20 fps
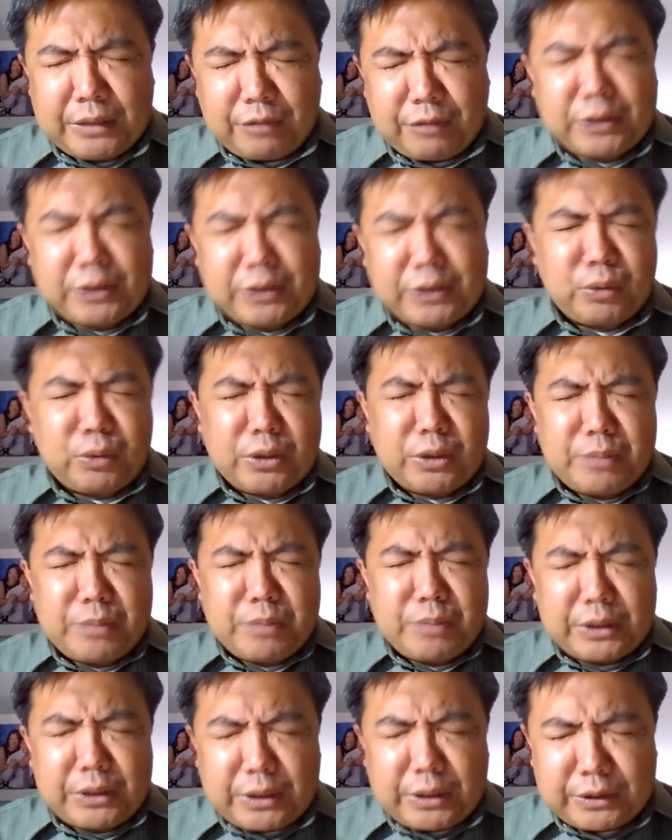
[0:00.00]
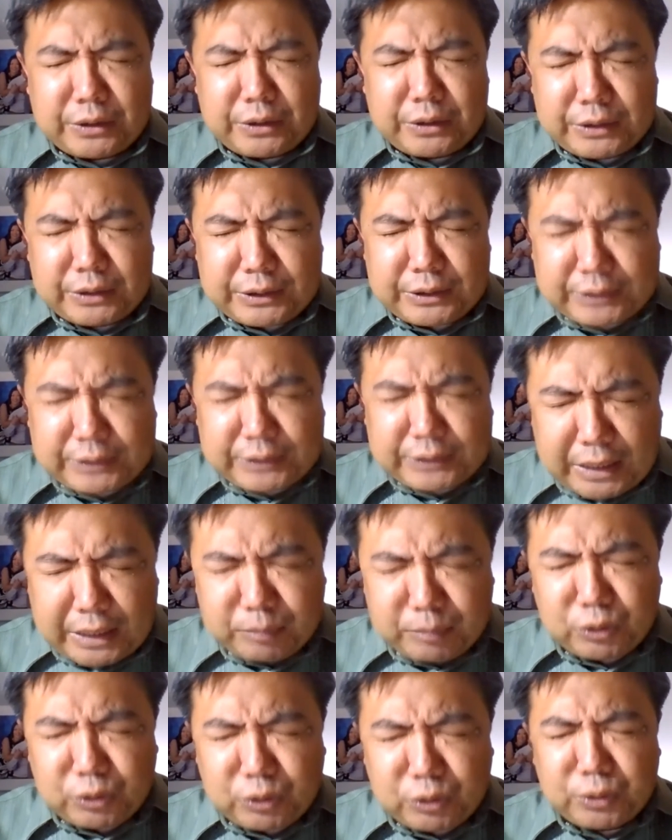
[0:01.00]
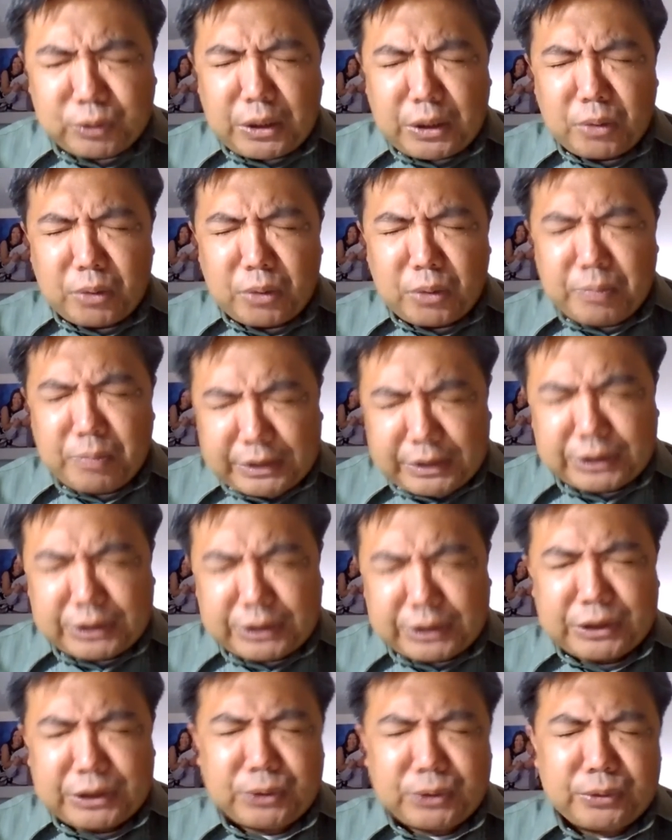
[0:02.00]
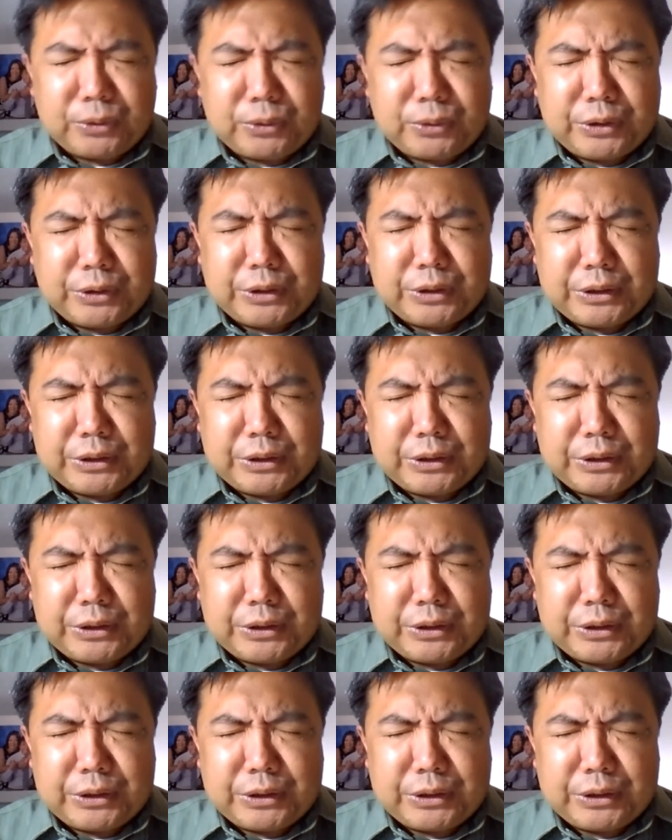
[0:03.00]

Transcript: Father, we commit our time to you now. Bless us, Lord,